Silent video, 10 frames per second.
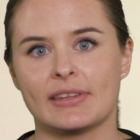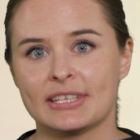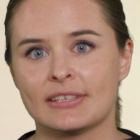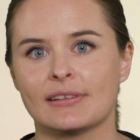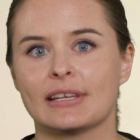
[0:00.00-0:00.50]

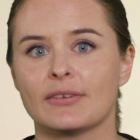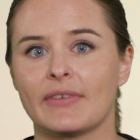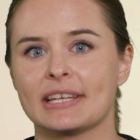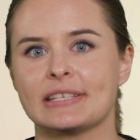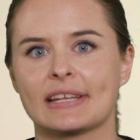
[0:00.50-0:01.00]
digital
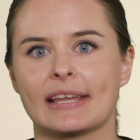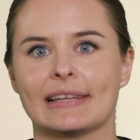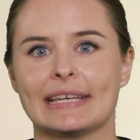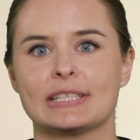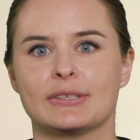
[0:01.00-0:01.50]
innovation can
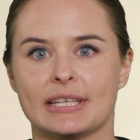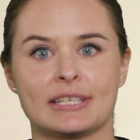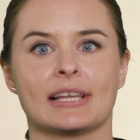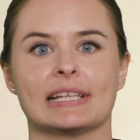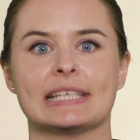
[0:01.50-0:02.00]
lead to
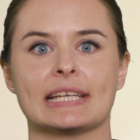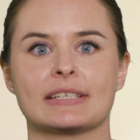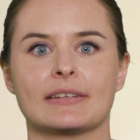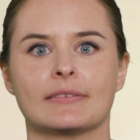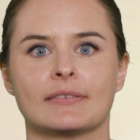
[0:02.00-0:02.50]

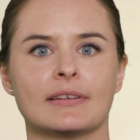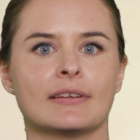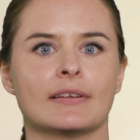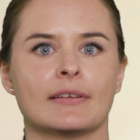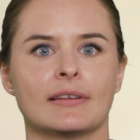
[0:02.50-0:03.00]
digitalization
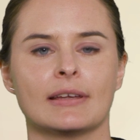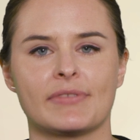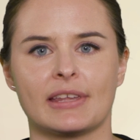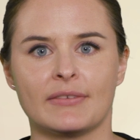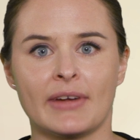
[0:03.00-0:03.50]
if
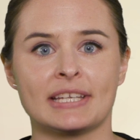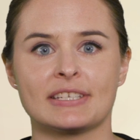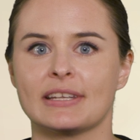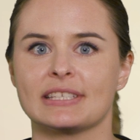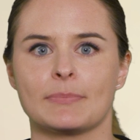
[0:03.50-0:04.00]
the
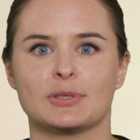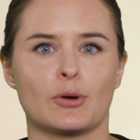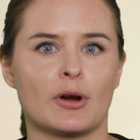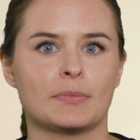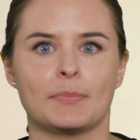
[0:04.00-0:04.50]
innovation is
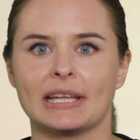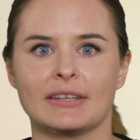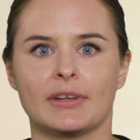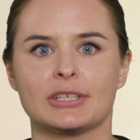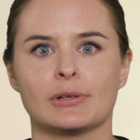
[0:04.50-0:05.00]
absorbed by
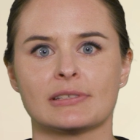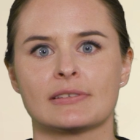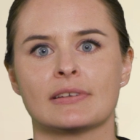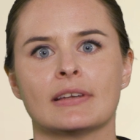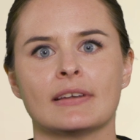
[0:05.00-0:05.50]
individuals,
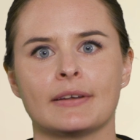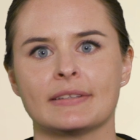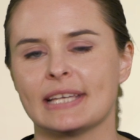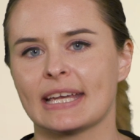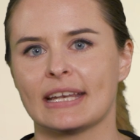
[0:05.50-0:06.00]

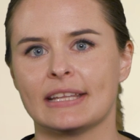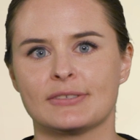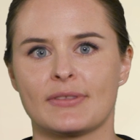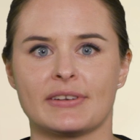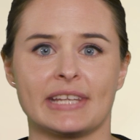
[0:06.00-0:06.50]
taken
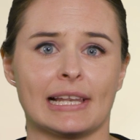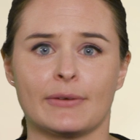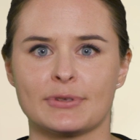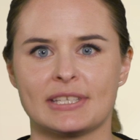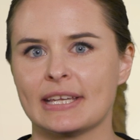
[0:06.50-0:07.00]
into their daily
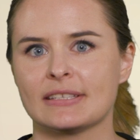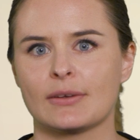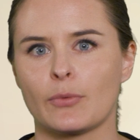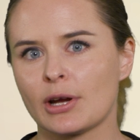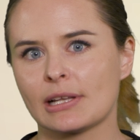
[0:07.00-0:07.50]
routines
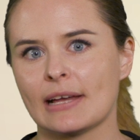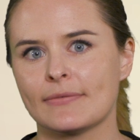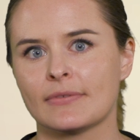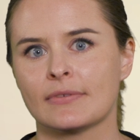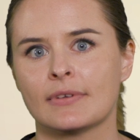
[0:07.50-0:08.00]
and work
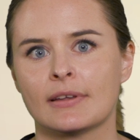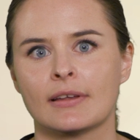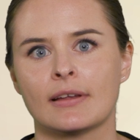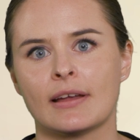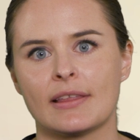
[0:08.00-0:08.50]
life,
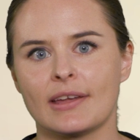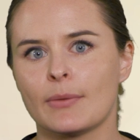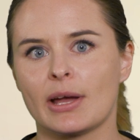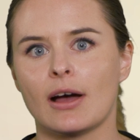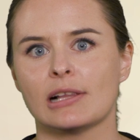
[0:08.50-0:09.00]
and
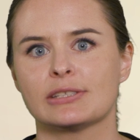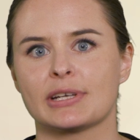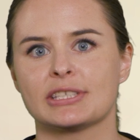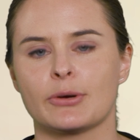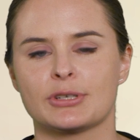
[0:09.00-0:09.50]
thereby
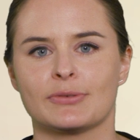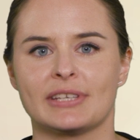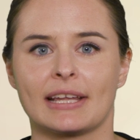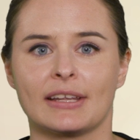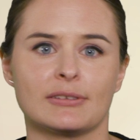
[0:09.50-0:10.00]
altering
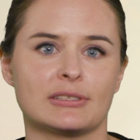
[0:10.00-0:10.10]
socio-technical